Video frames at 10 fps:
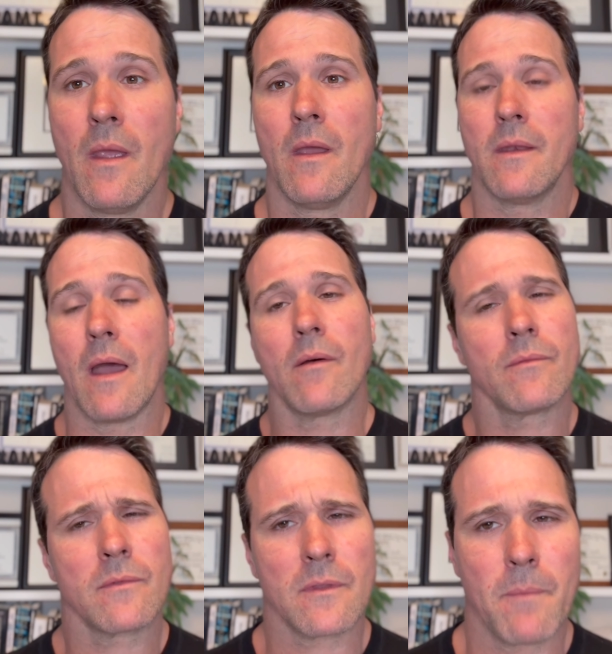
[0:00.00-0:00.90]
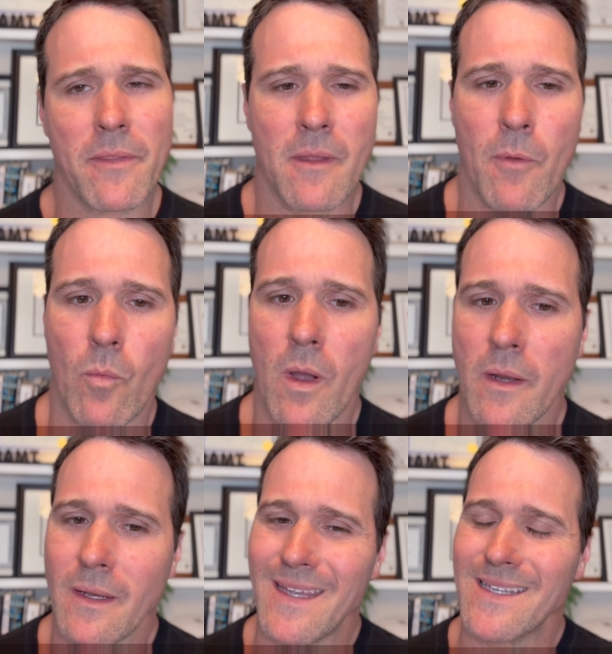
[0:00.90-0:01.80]
Now, myth number
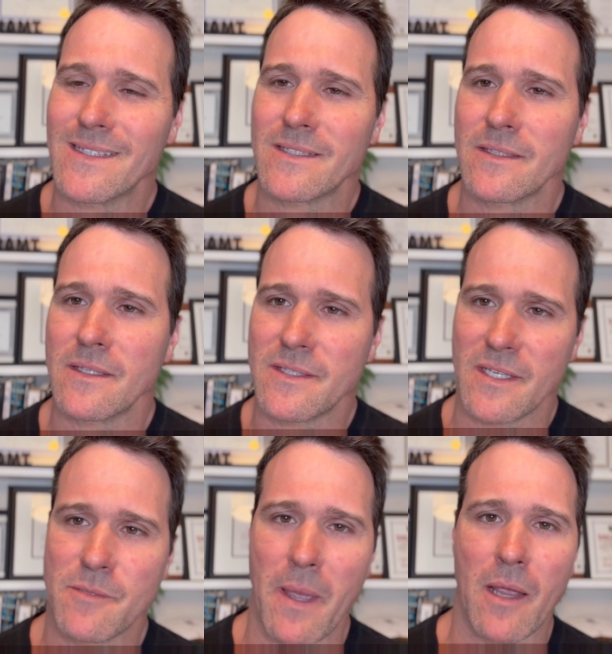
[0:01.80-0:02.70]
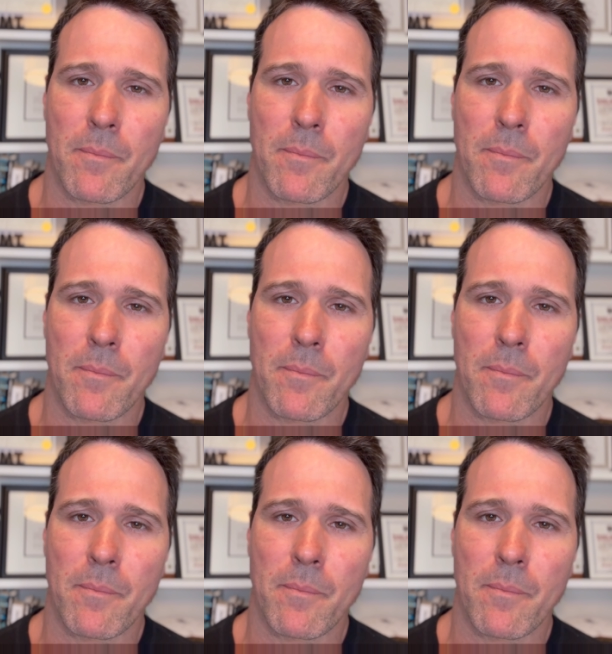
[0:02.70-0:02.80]
1 is the six pack.